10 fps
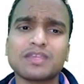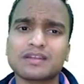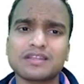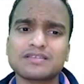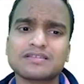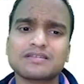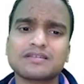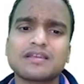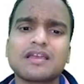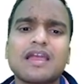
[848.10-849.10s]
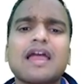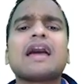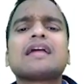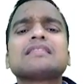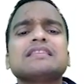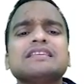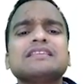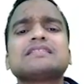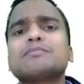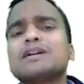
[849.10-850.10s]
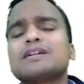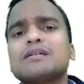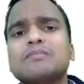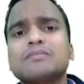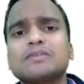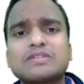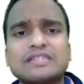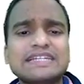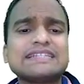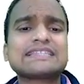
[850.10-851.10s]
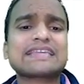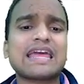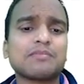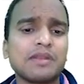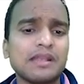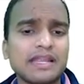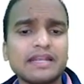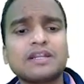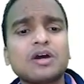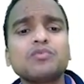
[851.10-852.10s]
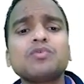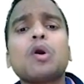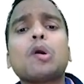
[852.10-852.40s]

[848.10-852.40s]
thickness, and these metal sheets can be laid down